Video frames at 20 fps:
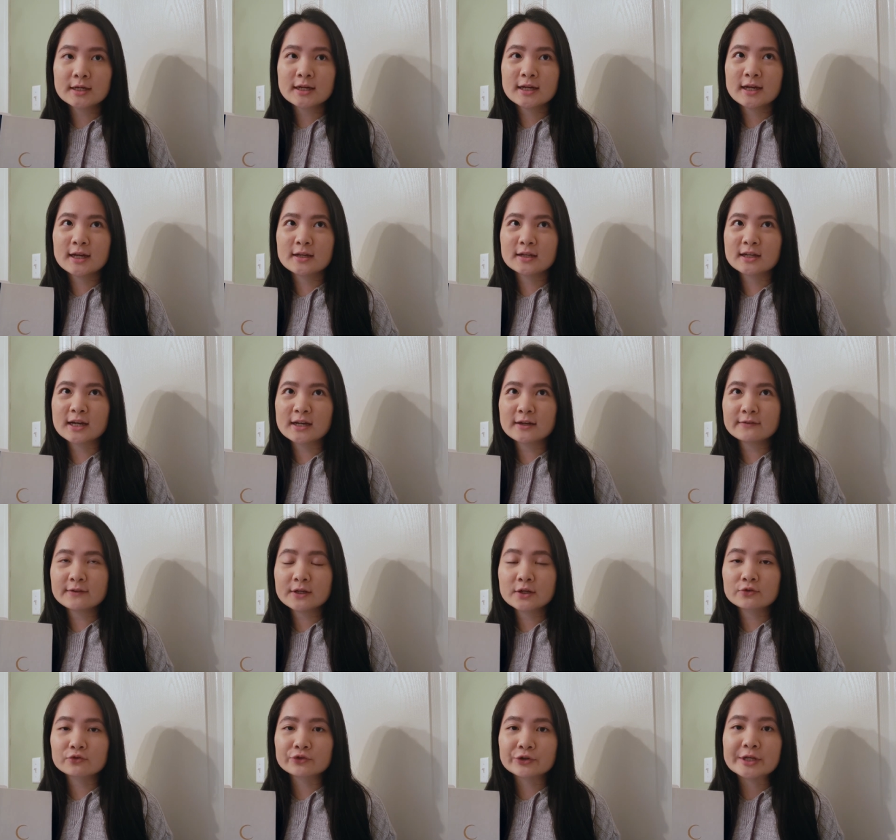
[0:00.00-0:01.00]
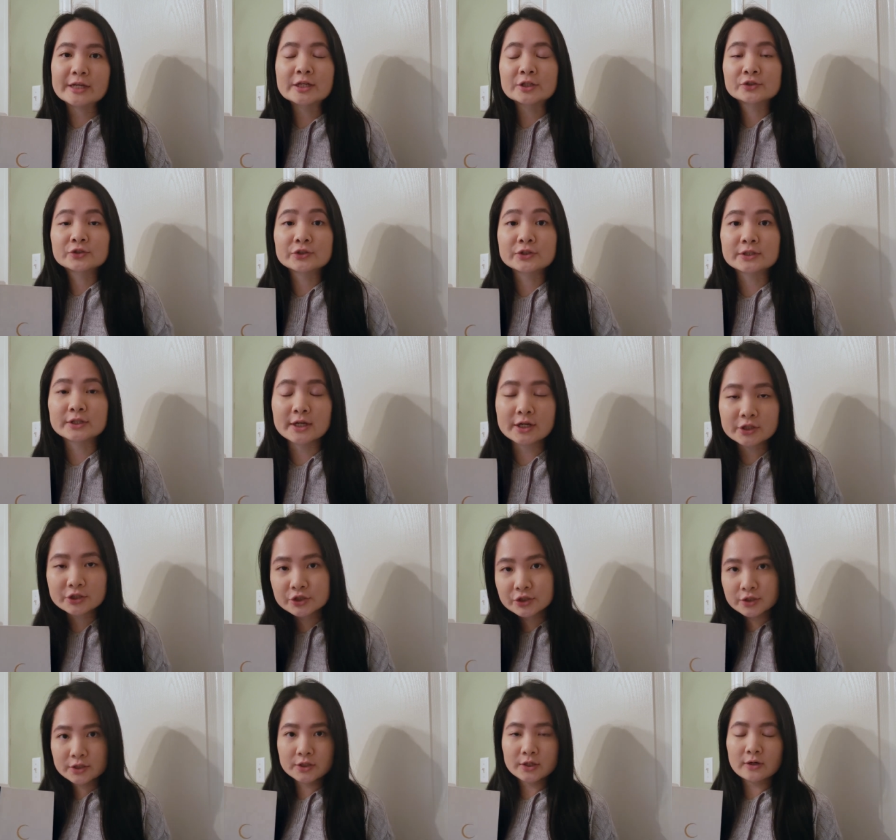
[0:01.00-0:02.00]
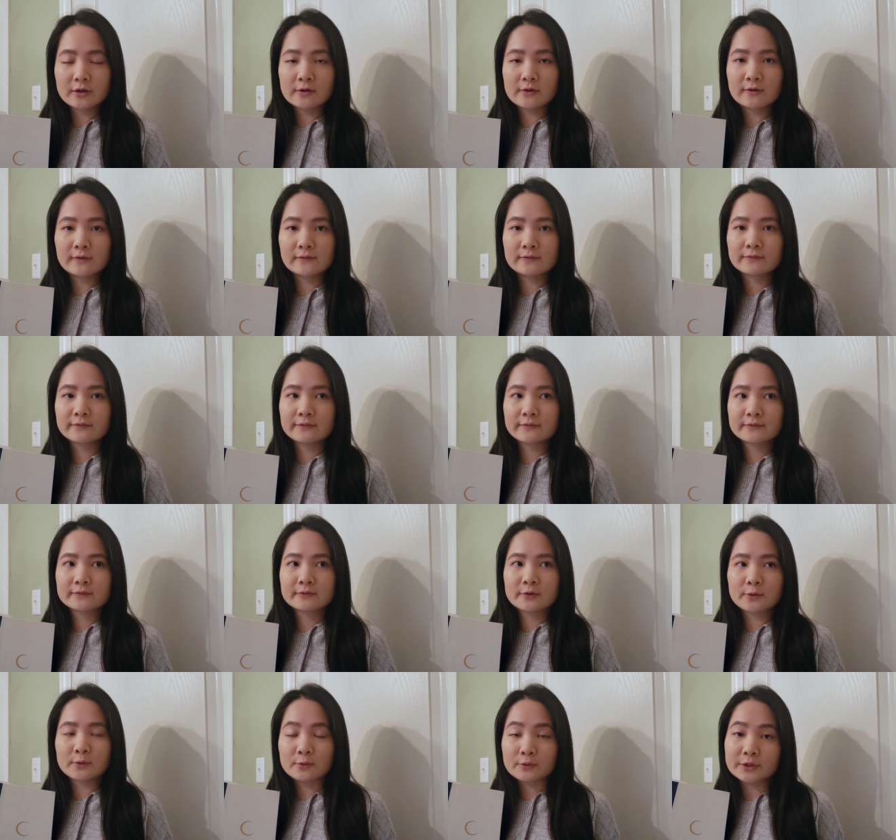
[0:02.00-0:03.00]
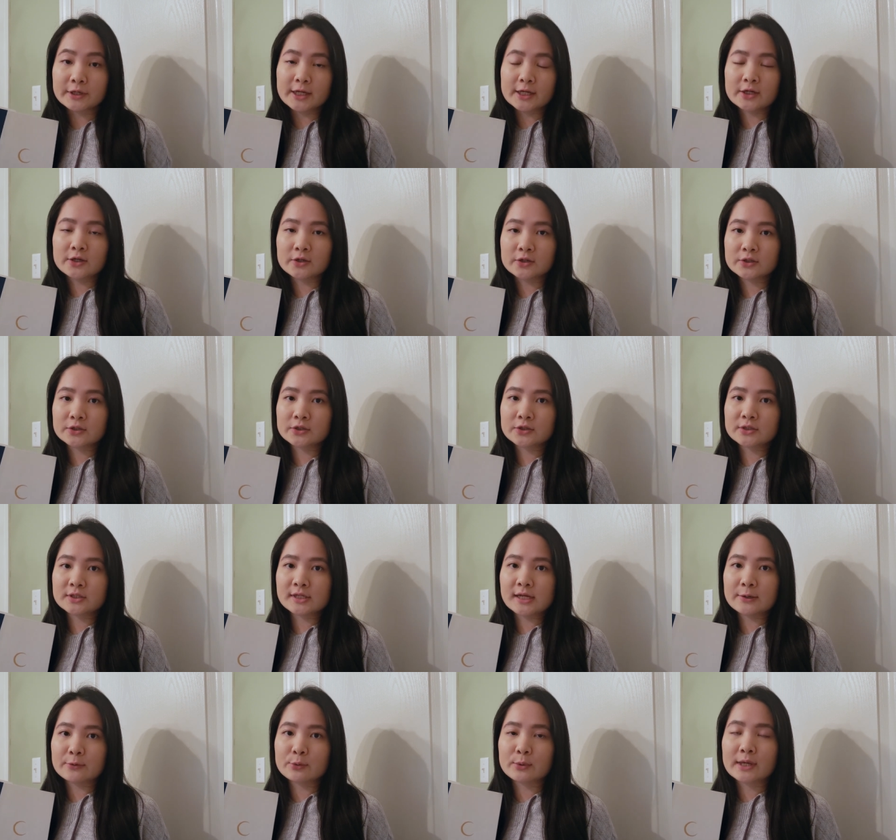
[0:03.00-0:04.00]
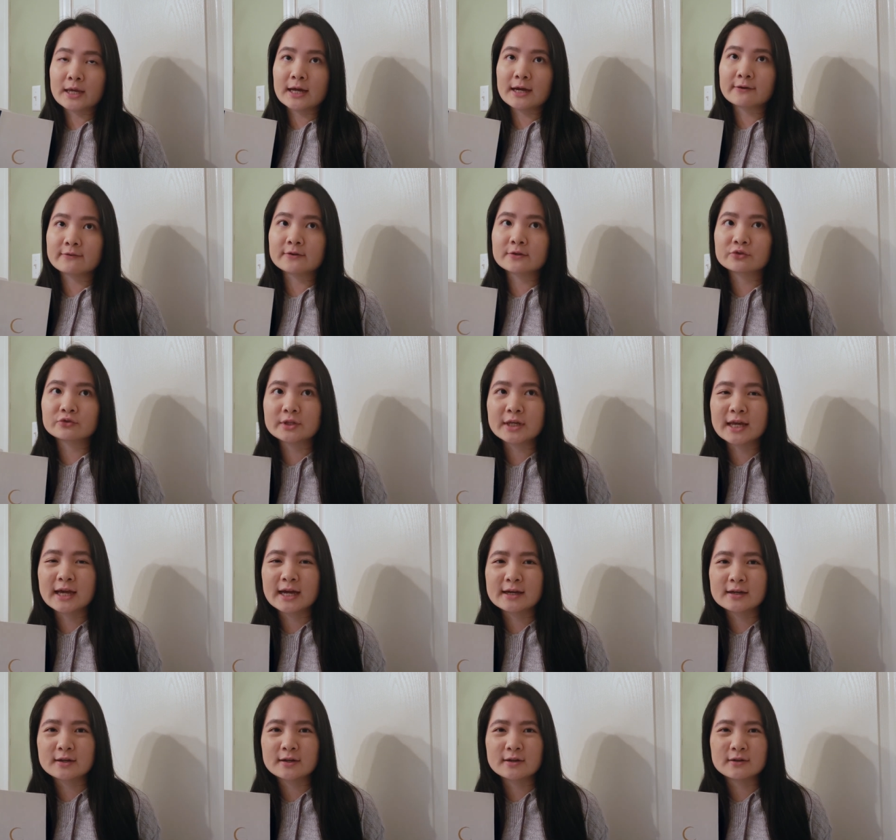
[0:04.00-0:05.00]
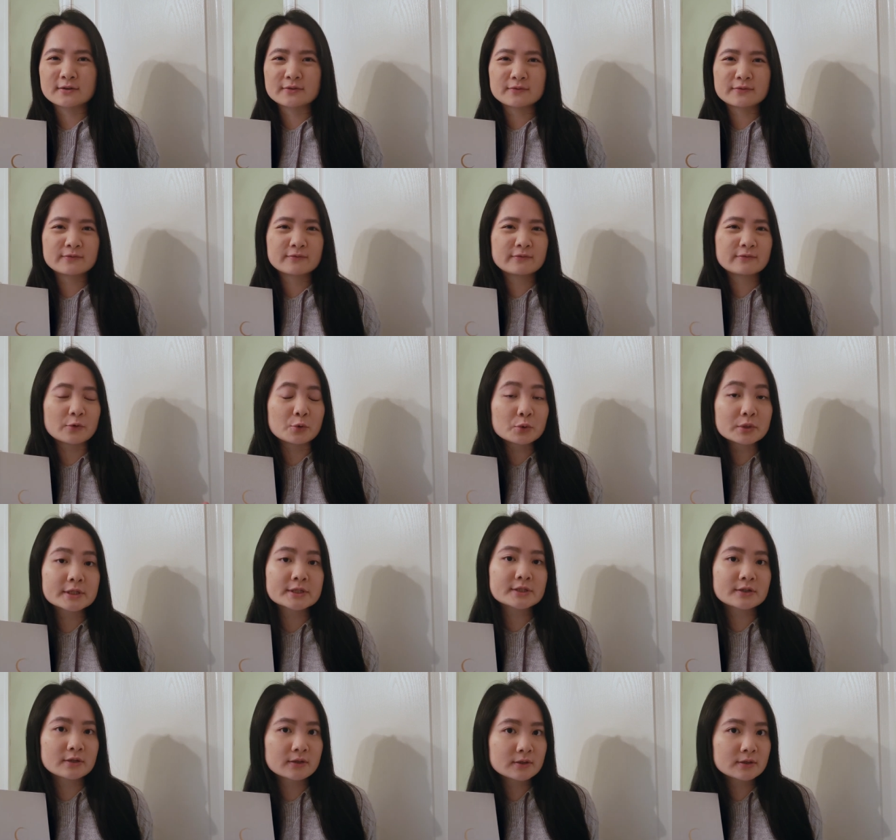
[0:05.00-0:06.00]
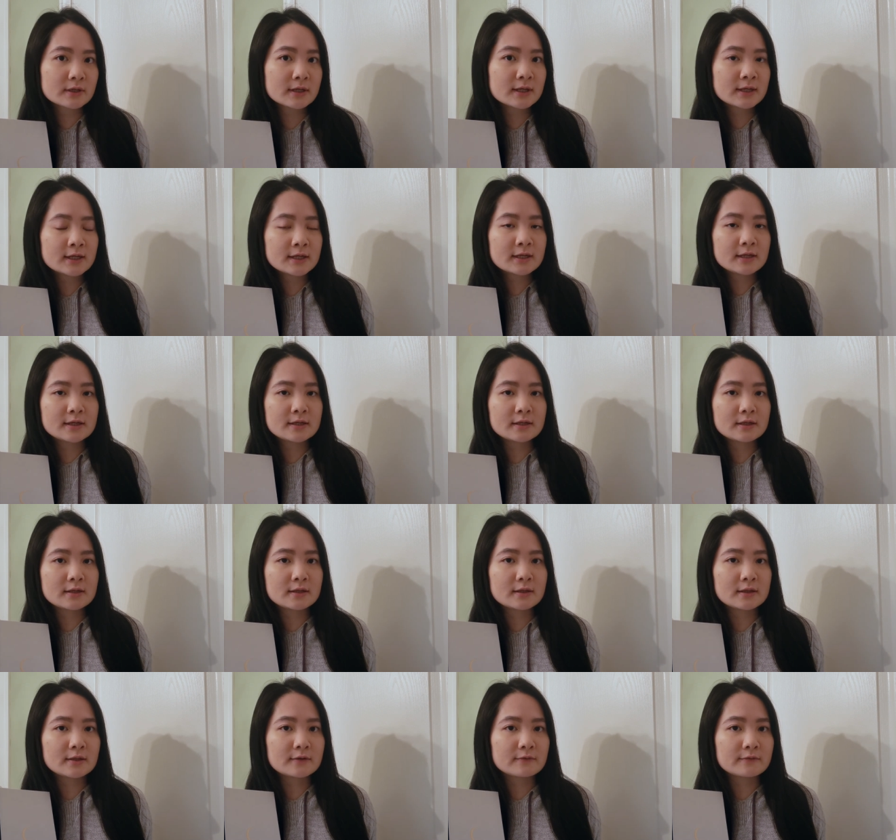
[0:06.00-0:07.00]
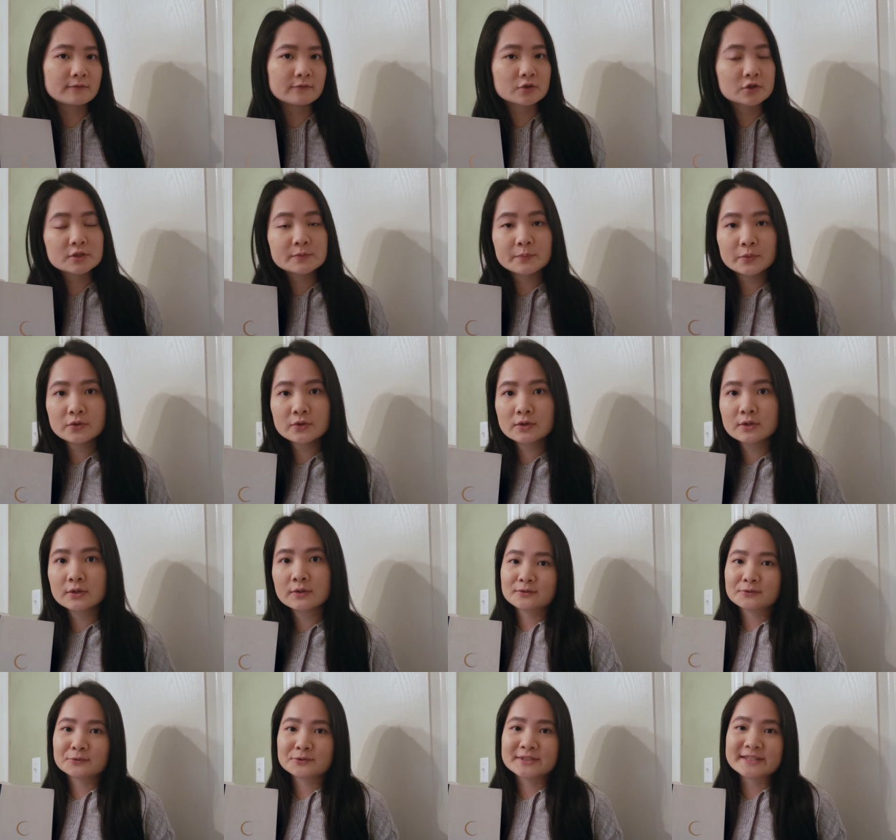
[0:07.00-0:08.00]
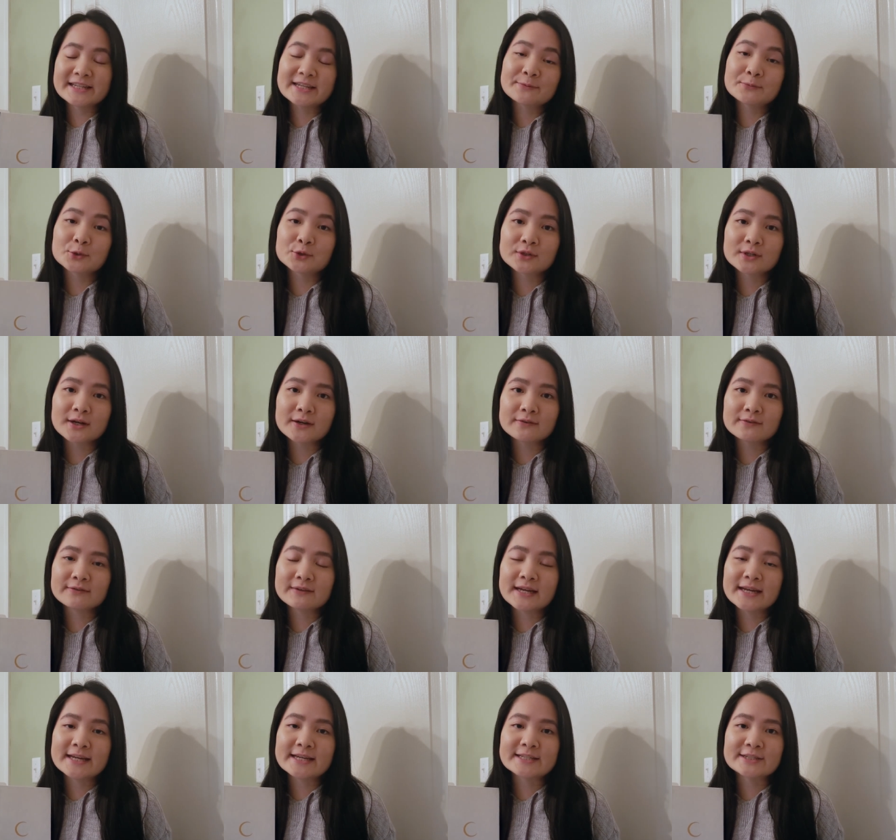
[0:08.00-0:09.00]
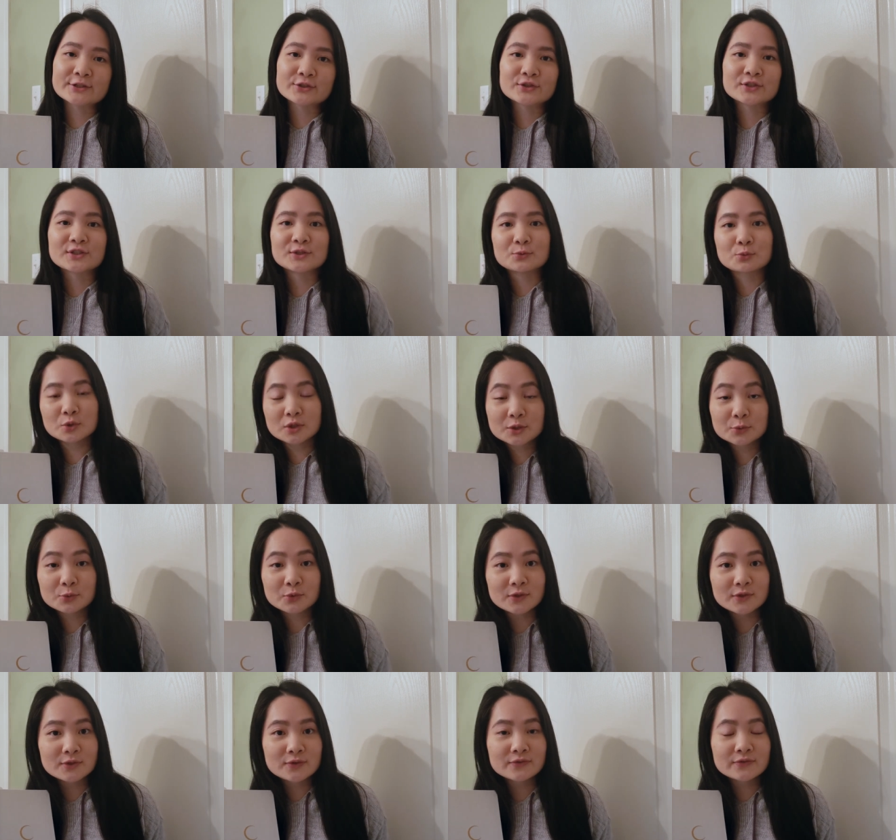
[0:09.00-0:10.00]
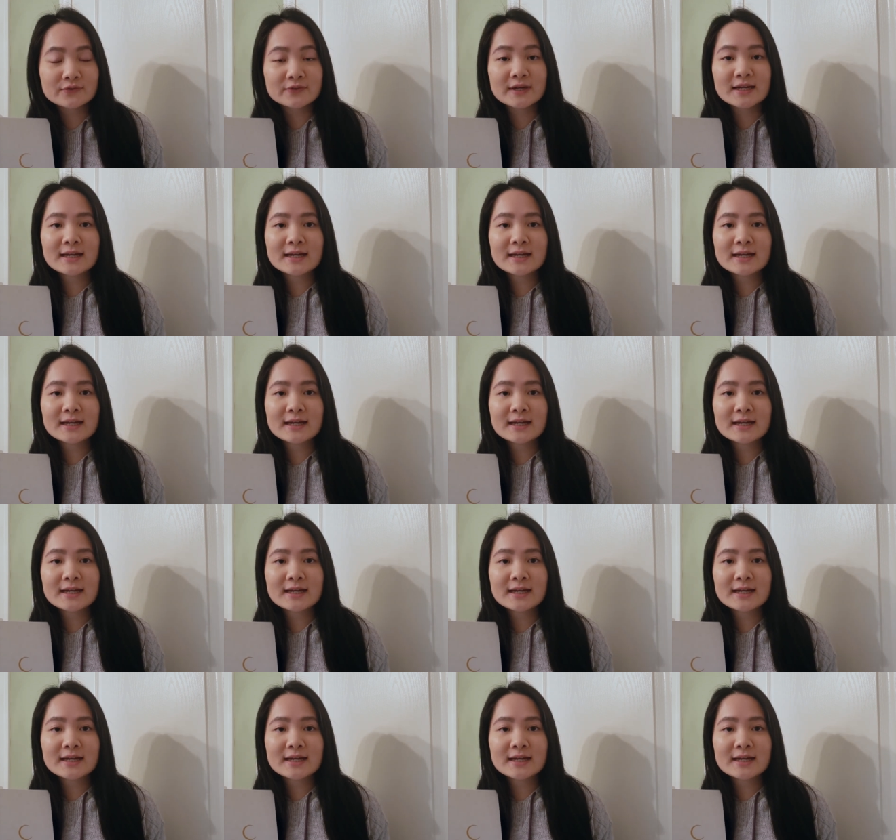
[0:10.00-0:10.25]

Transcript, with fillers: and kind of like a reintroduction of old characters that we haven't really had a focus on in the first book. We're seeing more of a certain werewolf